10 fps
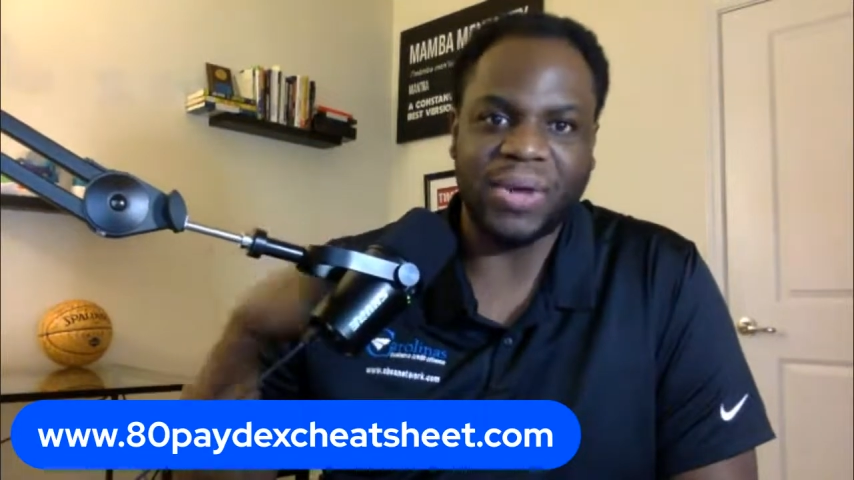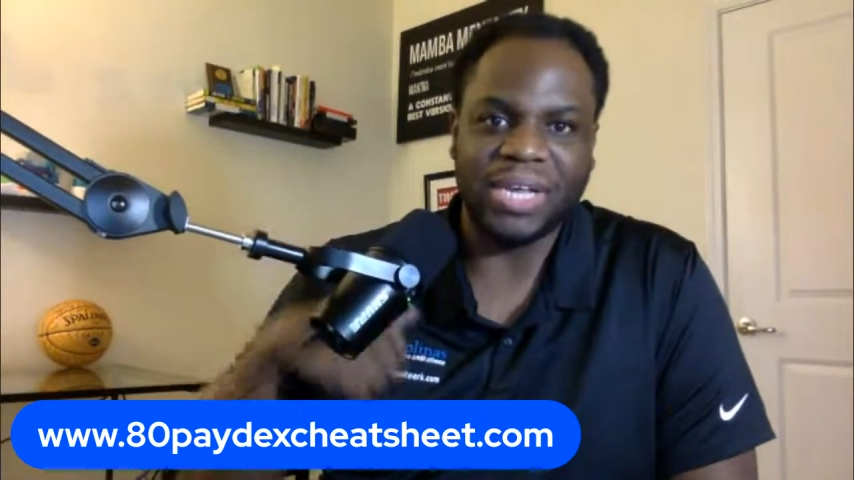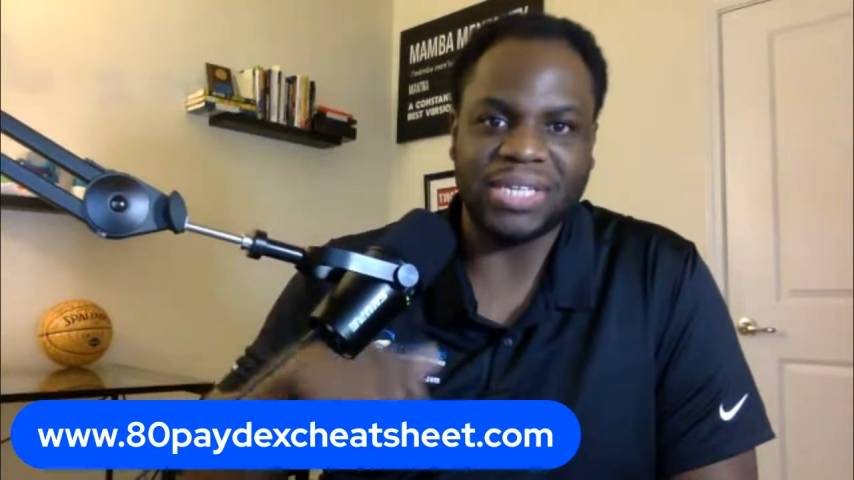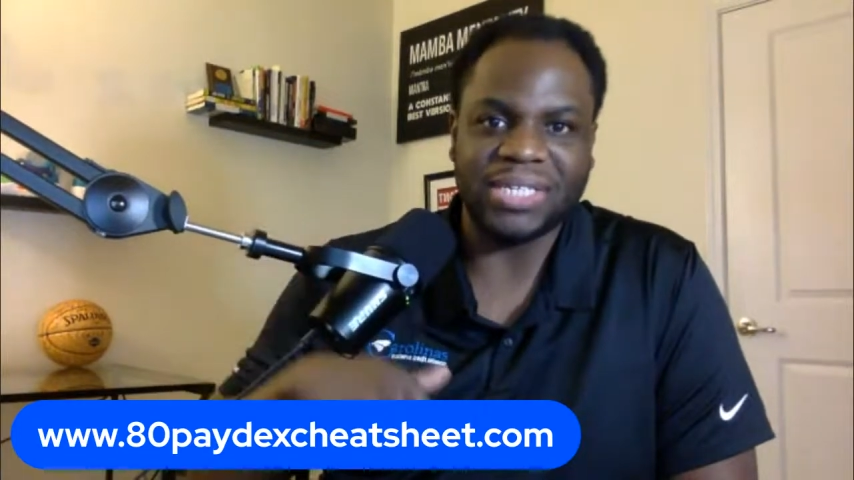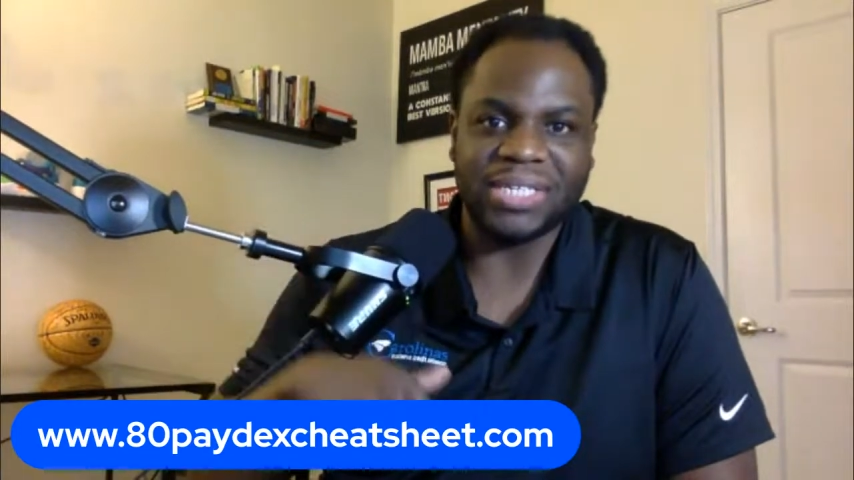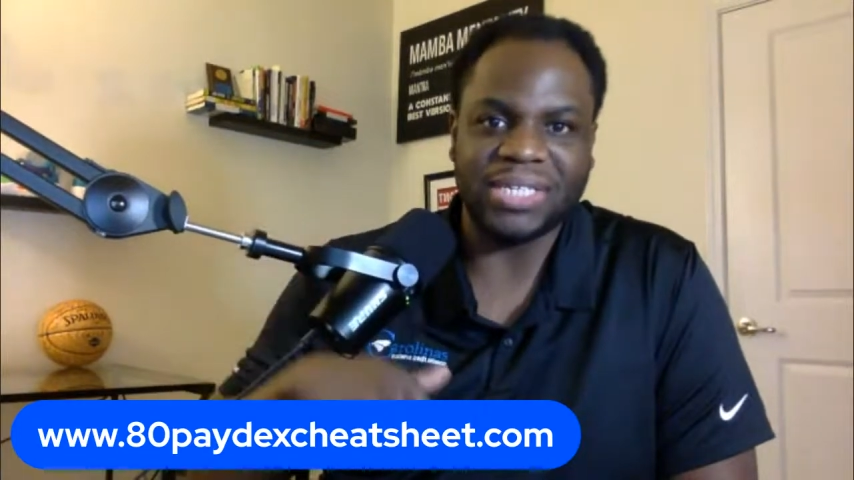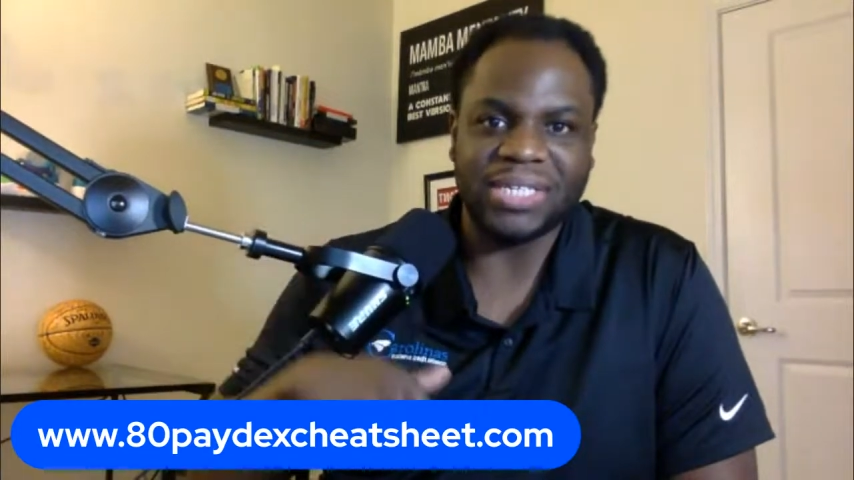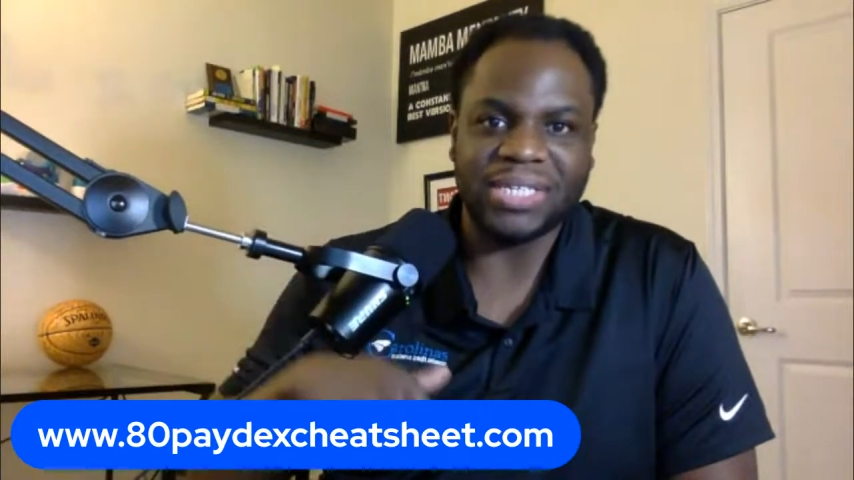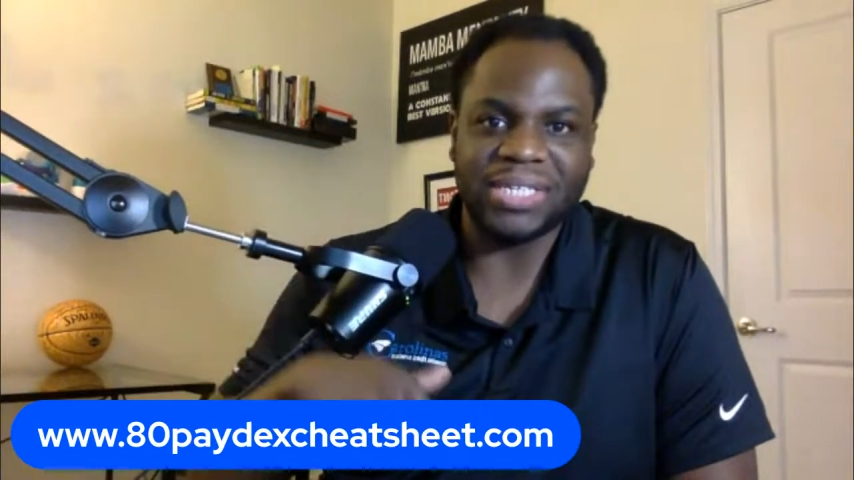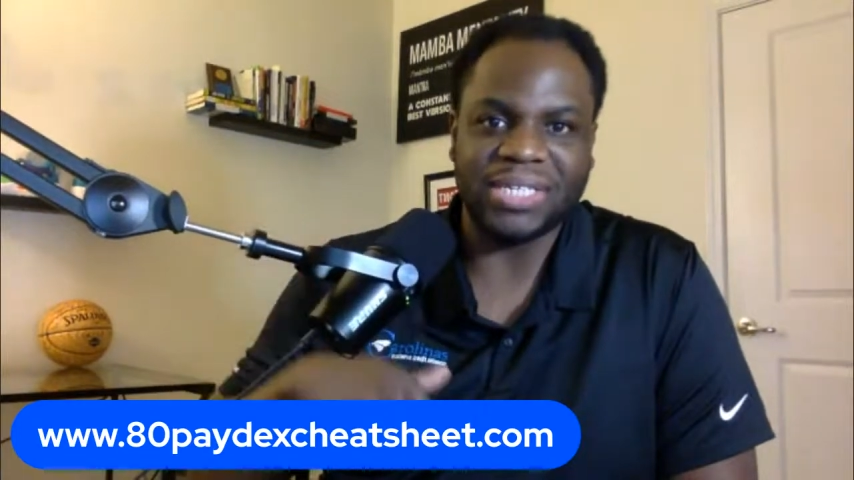has helped
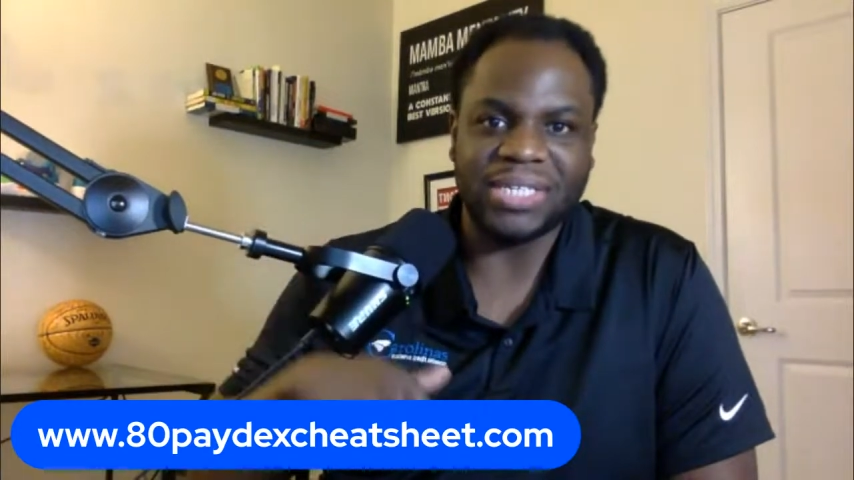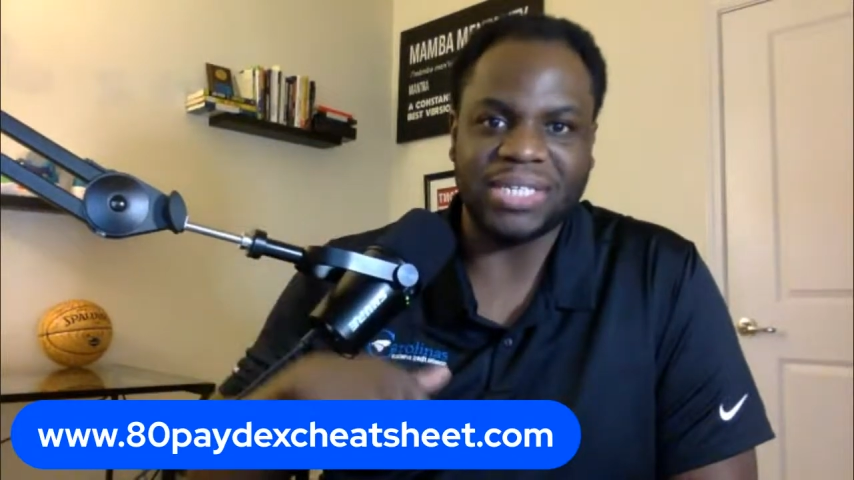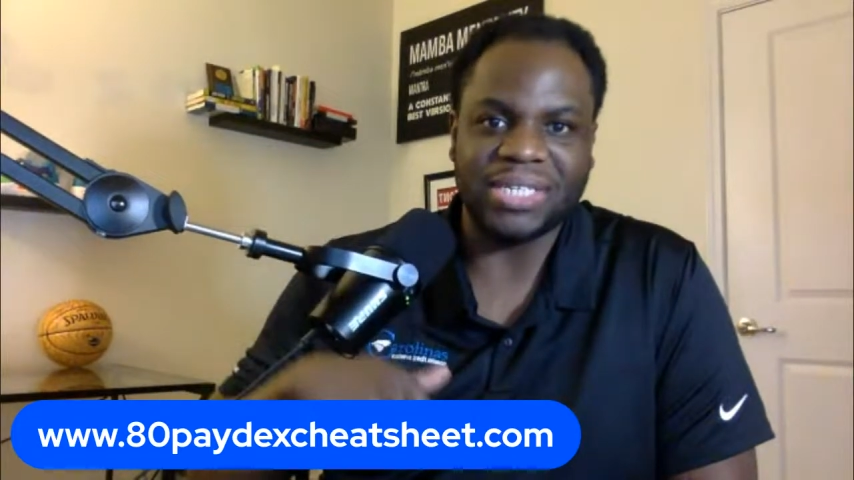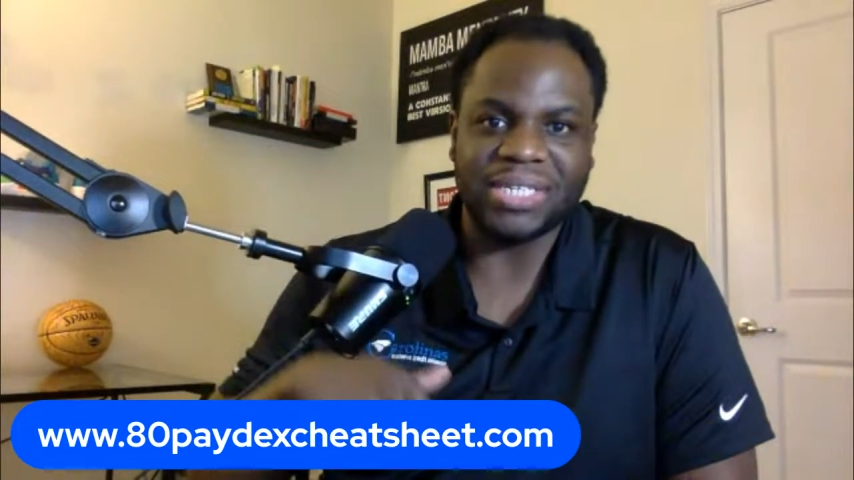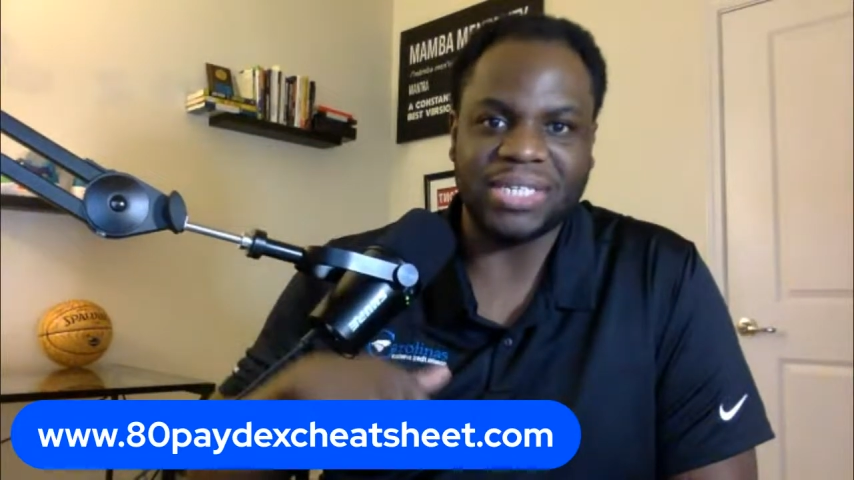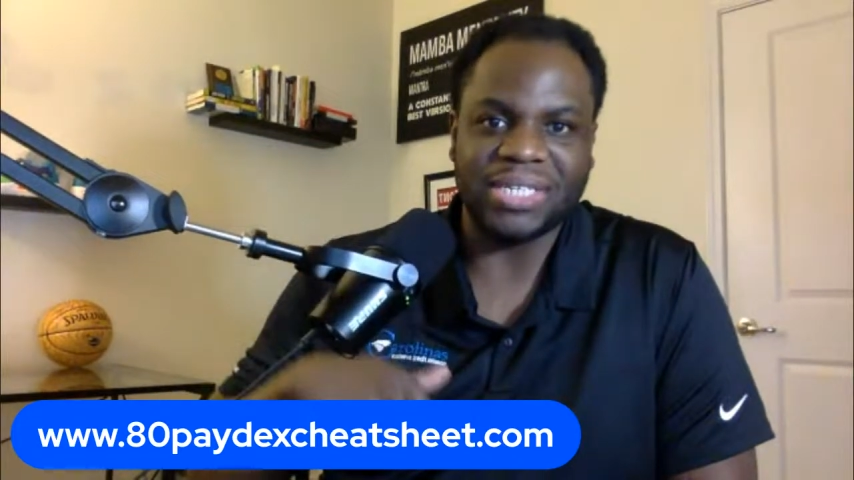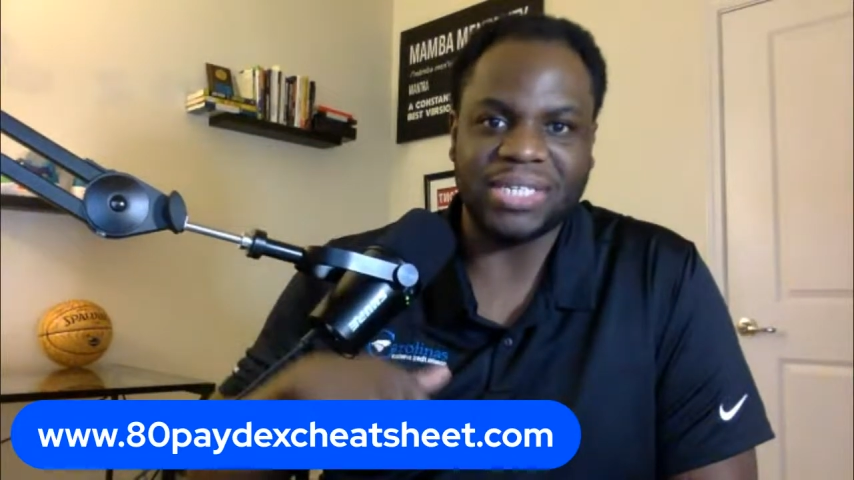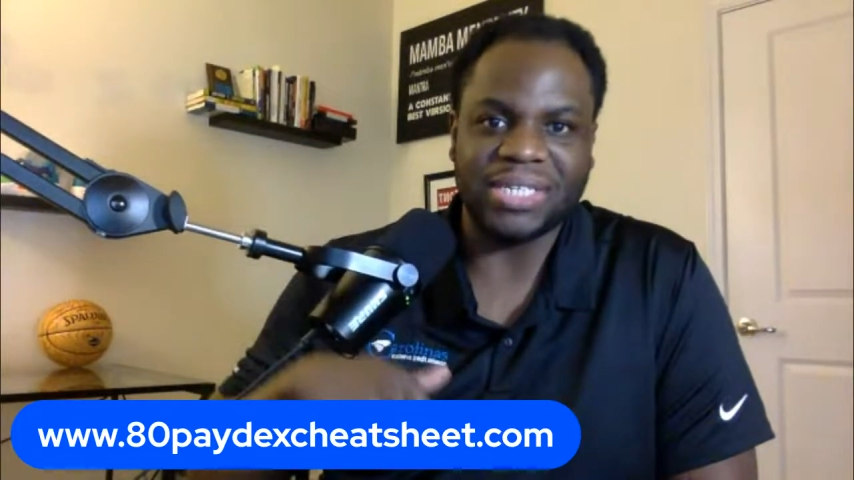you get funding,